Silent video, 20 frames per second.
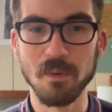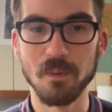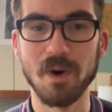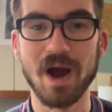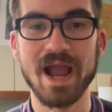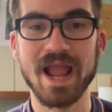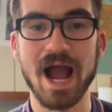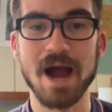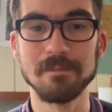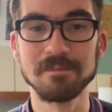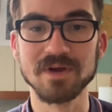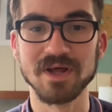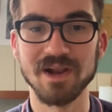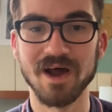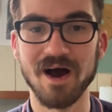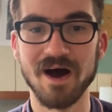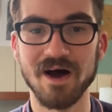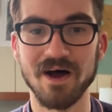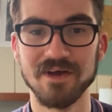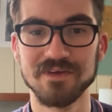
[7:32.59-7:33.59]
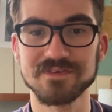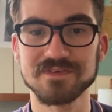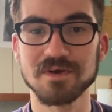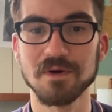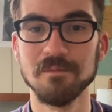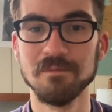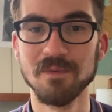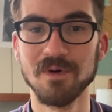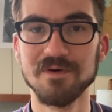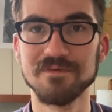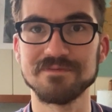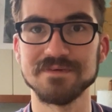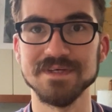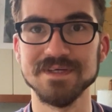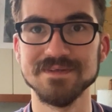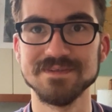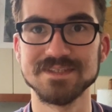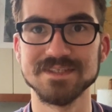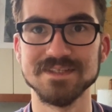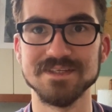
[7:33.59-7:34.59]
What I am going to ask more for
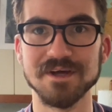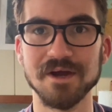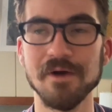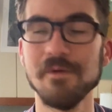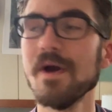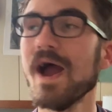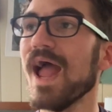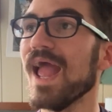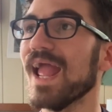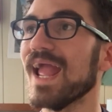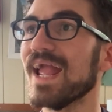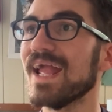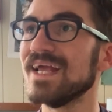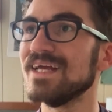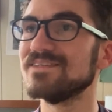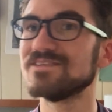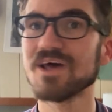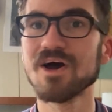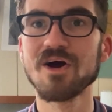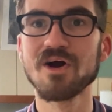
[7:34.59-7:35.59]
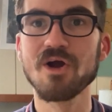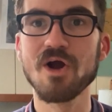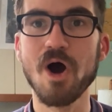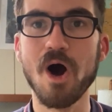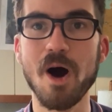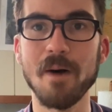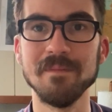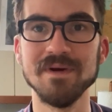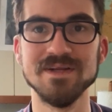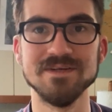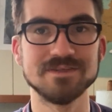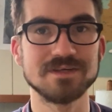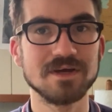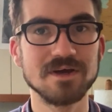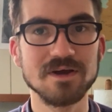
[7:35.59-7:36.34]
you to do is comment